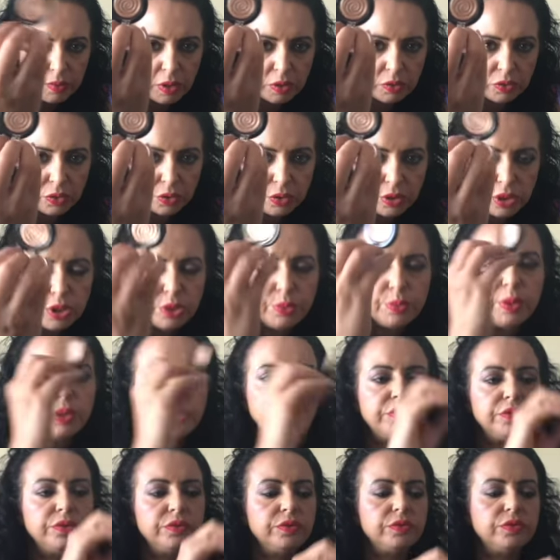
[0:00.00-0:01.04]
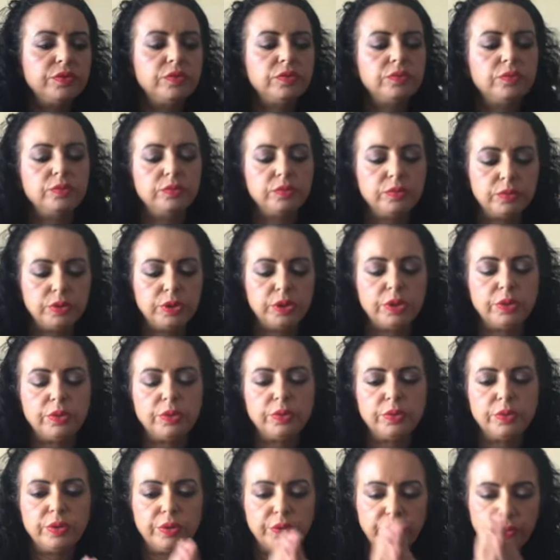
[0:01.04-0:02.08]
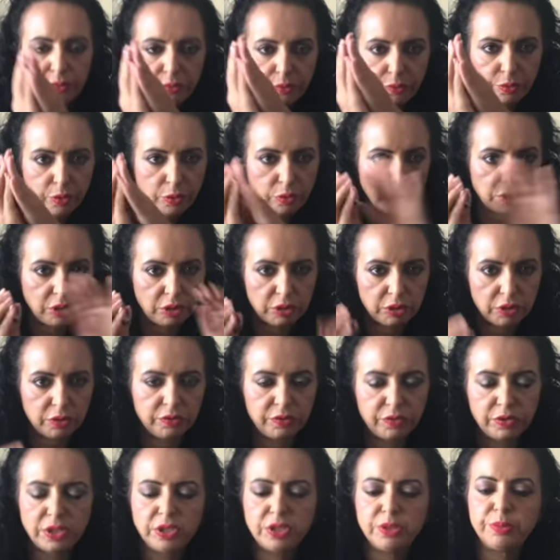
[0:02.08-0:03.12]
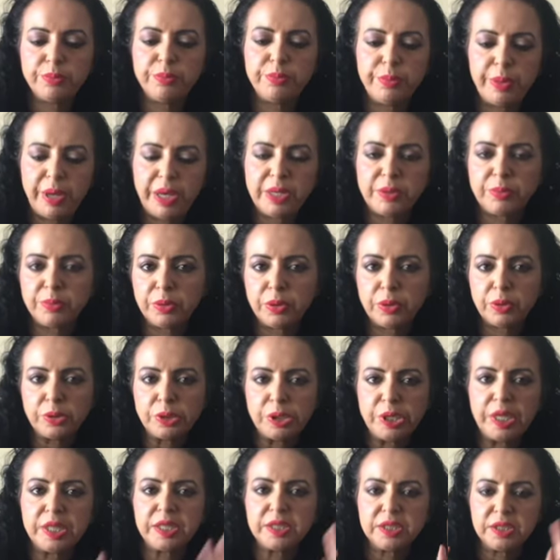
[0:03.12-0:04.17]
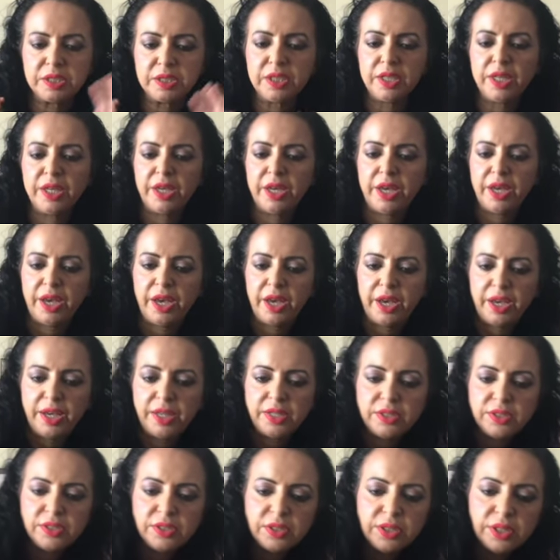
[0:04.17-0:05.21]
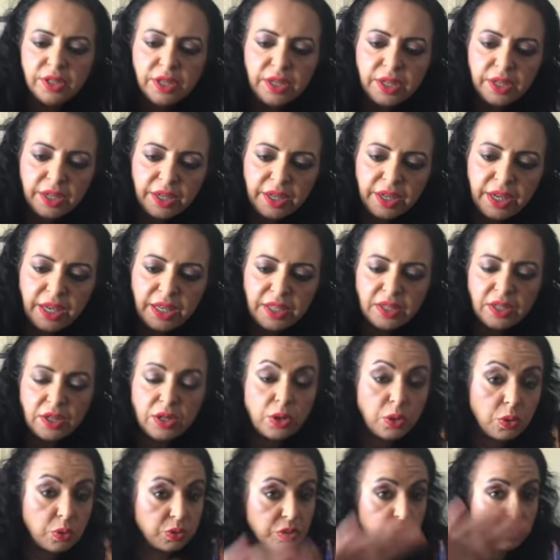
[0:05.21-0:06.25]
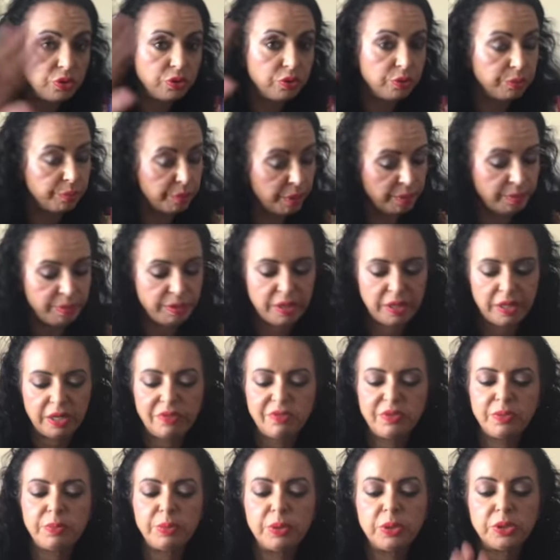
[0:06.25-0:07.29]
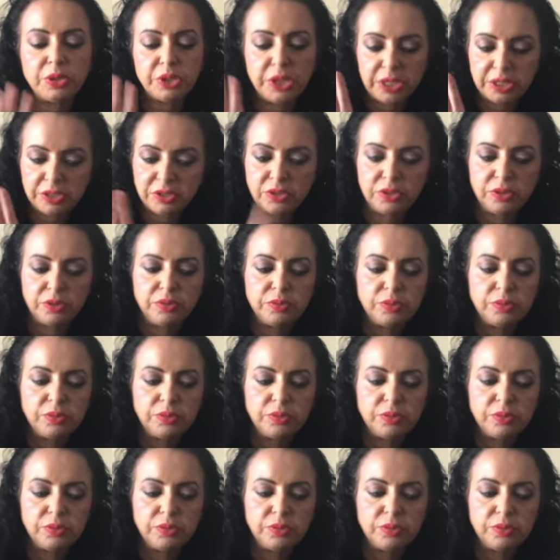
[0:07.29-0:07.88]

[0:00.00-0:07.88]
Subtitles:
So this one, rolls out of this big project and goes into maybe another project.